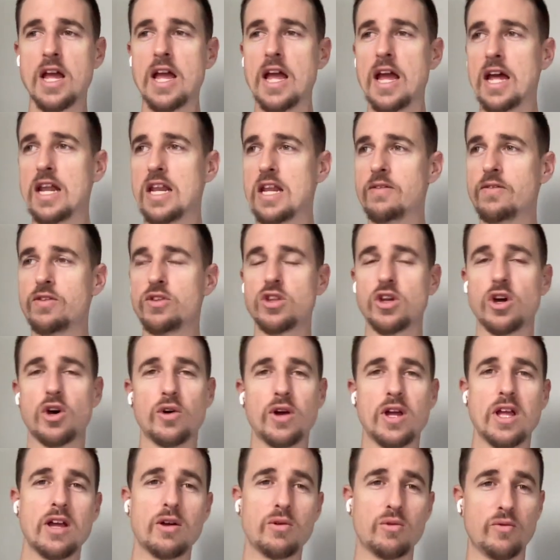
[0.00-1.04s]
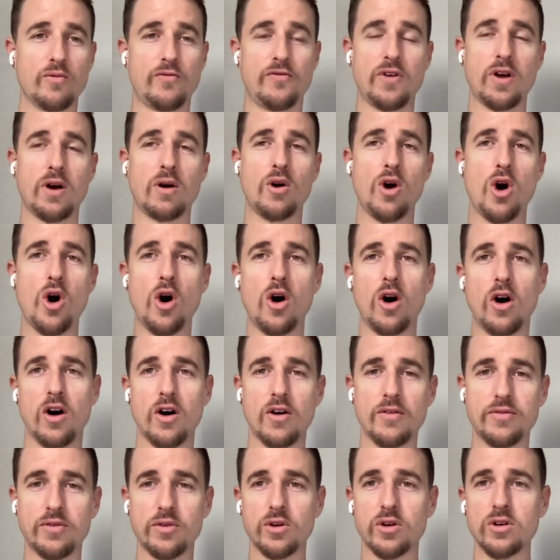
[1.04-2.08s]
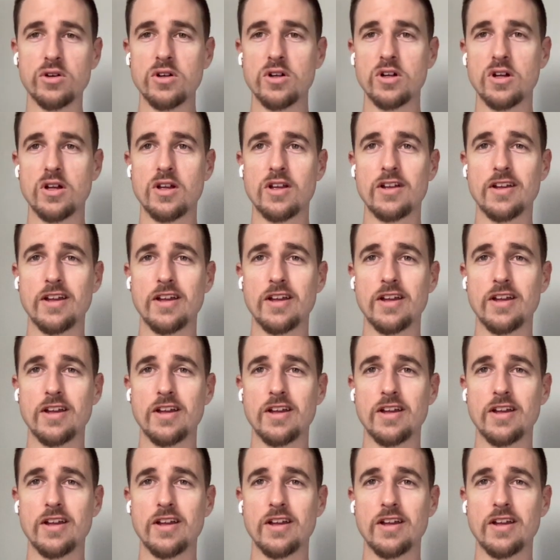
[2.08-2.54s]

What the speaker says: and even though it felt awful,